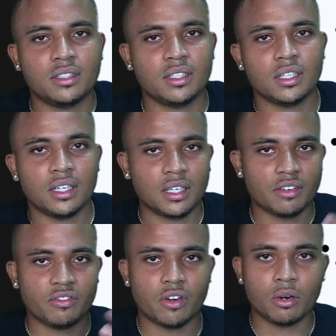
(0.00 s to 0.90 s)
to
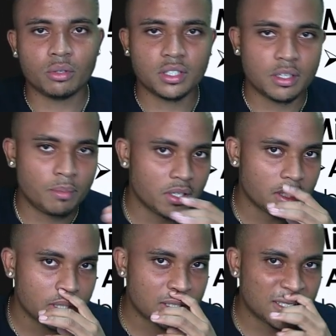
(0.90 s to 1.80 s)
give out
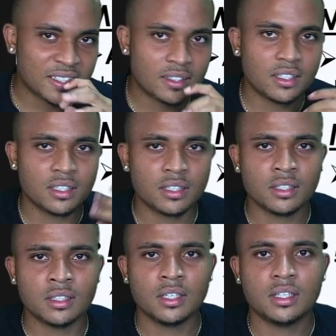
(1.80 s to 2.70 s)
deposits
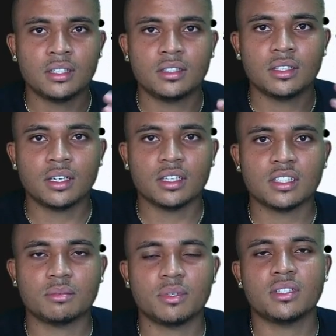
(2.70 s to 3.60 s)
to
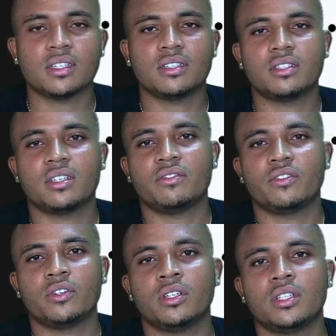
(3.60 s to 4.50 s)
customers, and so
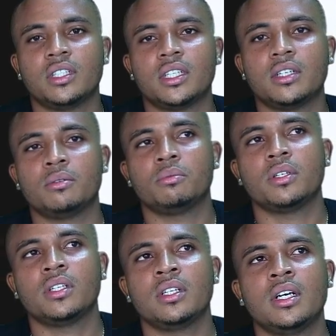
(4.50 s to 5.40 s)
therefore they
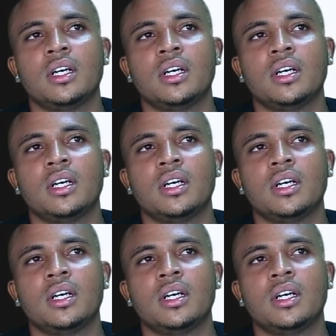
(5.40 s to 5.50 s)
will